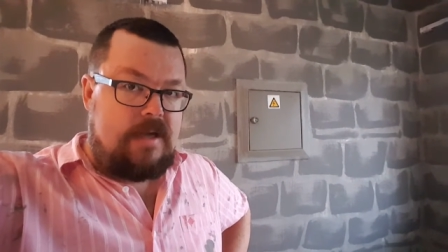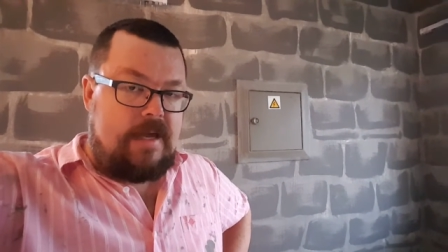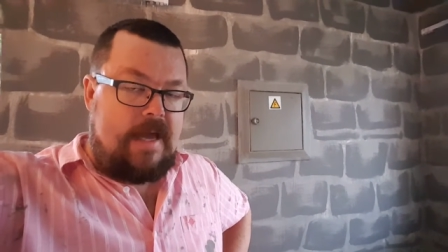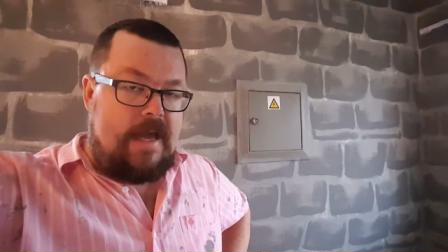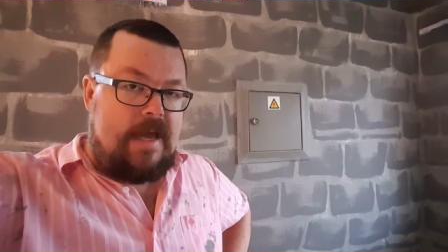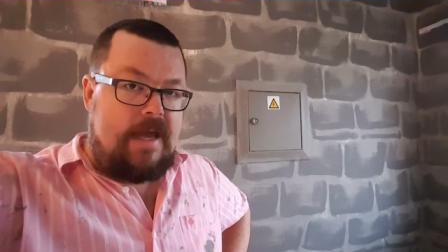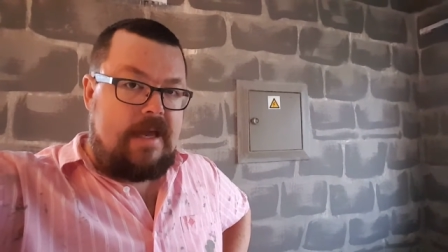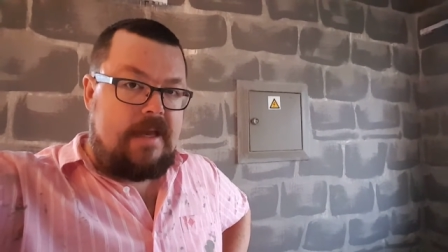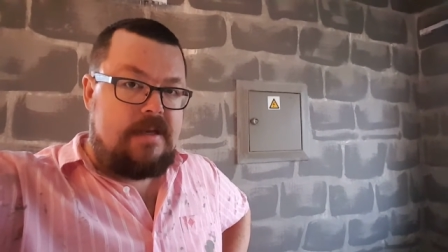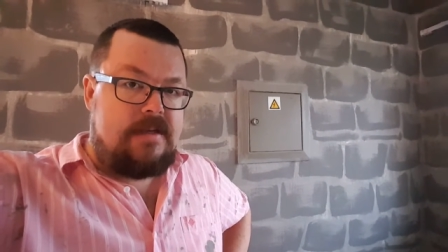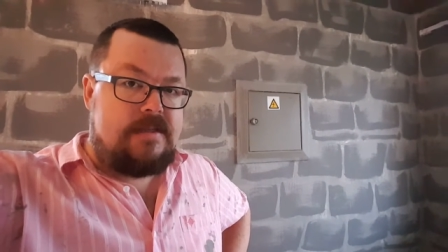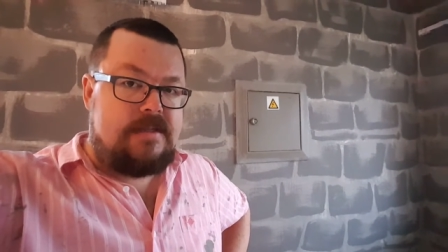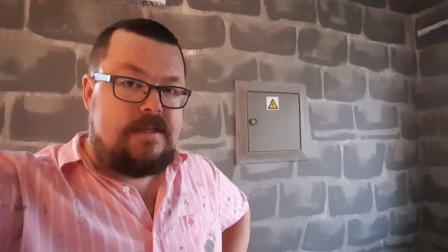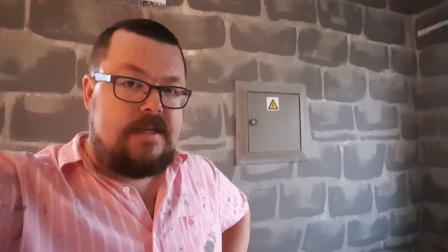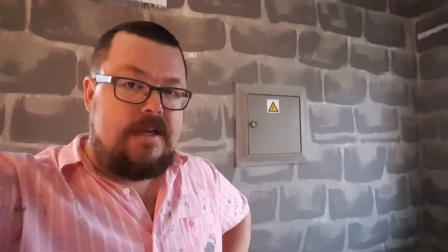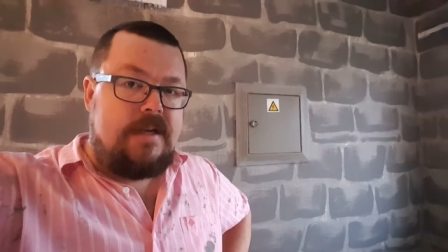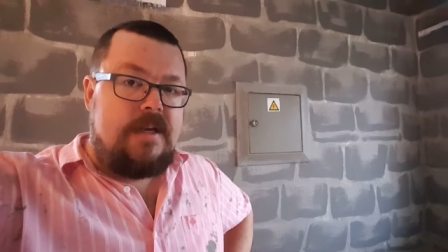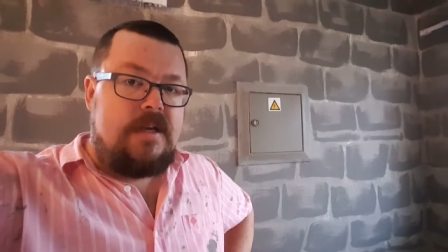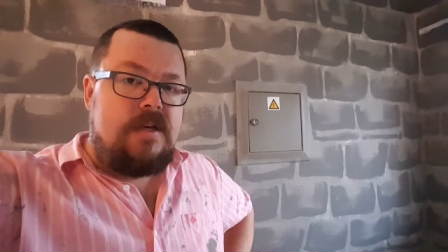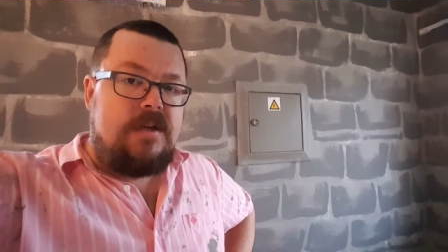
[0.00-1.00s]
And
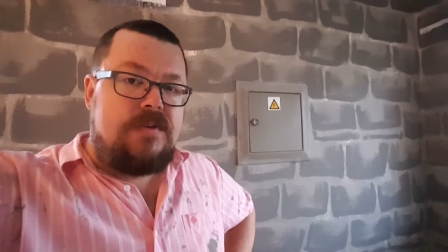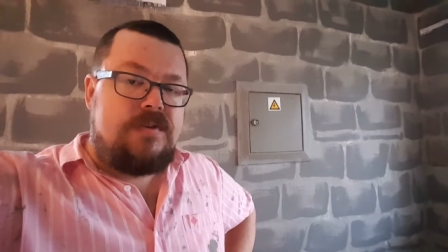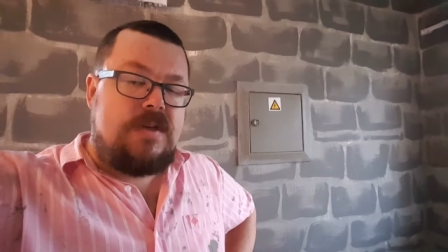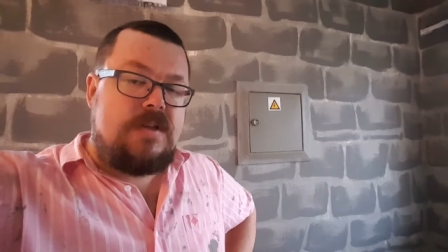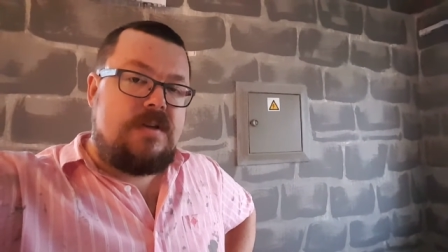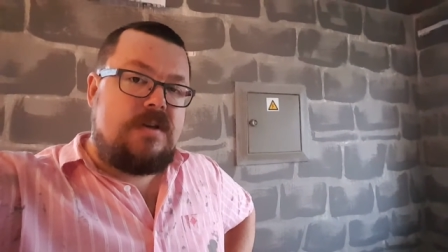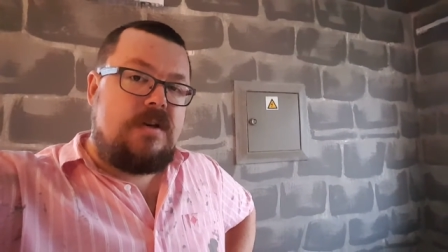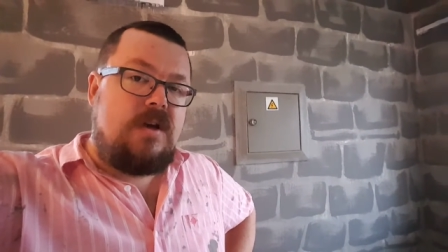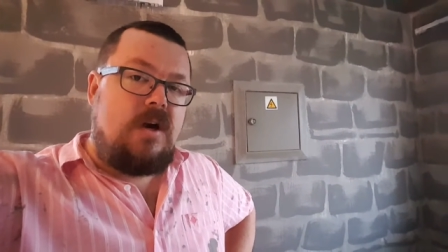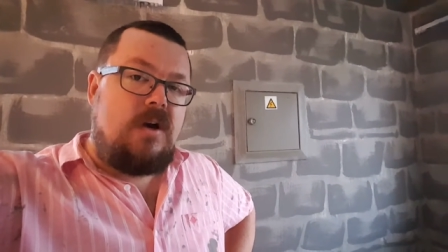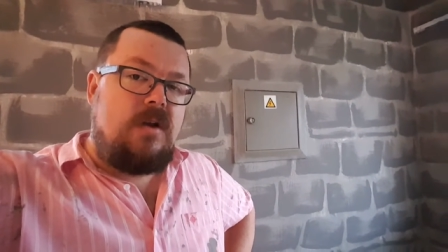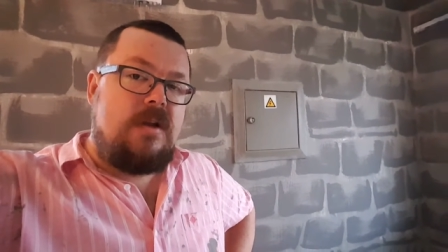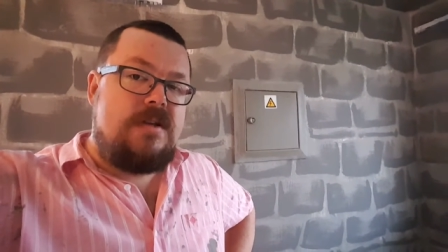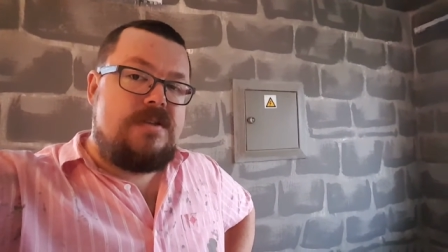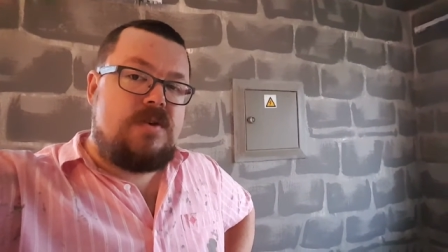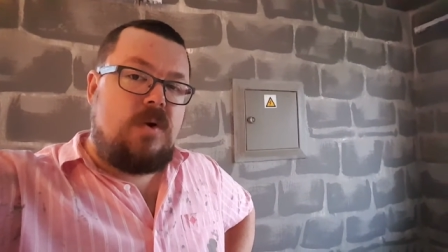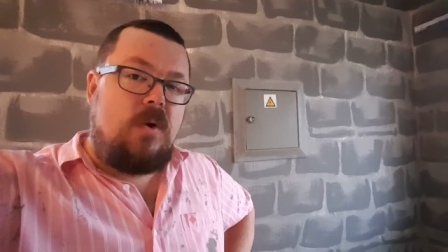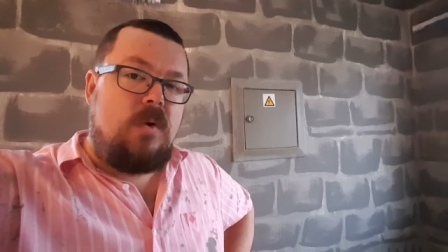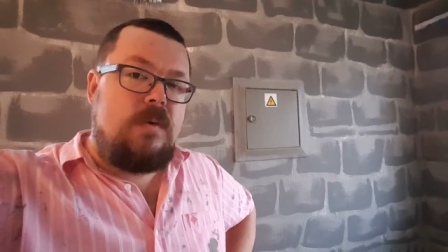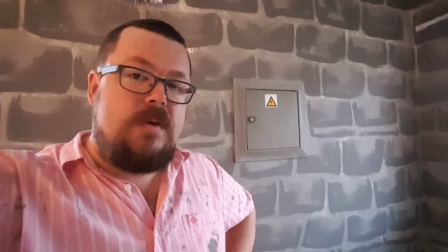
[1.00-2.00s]
so the goal has
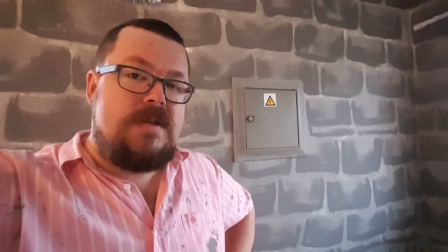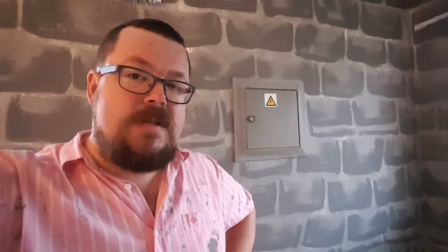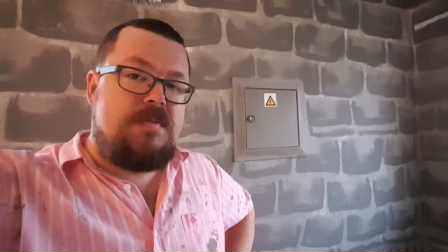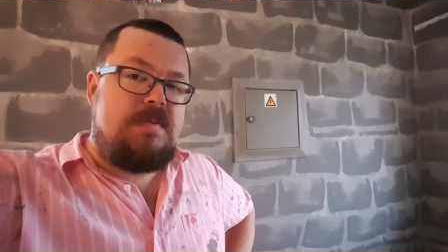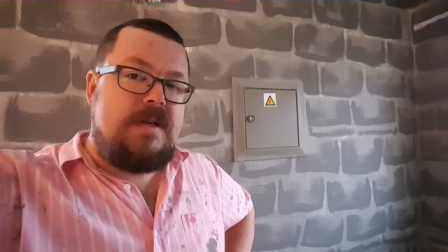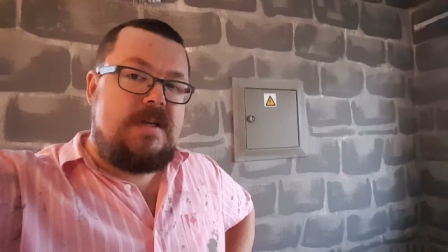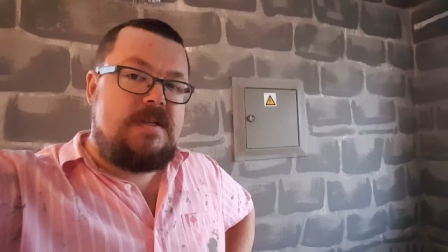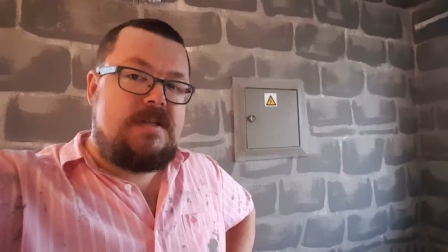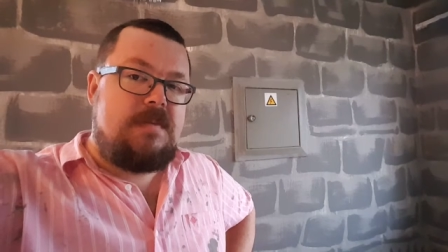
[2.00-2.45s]
always been